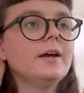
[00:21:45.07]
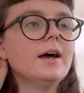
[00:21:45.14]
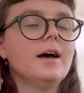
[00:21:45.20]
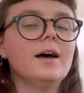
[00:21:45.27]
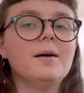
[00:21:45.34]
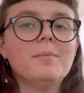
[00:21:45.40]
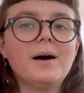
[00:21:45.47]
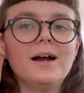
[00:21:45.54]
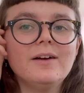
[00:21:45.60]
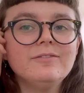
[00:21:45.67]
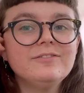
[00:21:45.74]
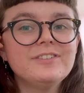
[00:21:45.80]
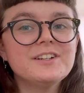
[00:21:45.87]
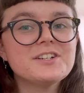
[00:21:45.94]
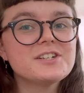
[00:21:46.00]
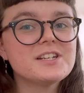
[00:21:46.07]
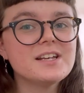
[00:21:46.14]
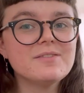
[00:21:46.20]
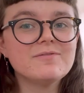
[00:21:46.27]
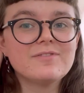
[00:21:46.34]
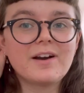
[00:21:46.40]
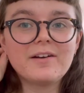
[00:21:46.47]
I haven't finished it.
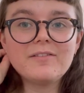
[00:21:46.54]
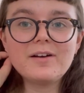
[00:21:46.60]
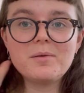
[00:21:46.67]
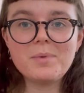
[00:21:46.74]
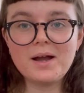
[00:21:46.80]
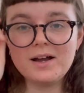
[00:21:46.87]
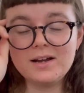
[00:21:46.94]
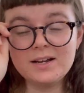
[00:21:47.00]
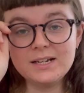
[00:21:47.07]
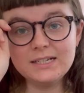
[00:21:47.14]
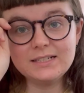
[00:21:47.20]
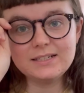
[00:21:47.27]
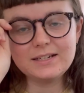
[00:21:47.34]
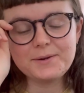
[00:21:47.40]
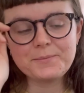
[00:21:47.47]
I'm very, very behind.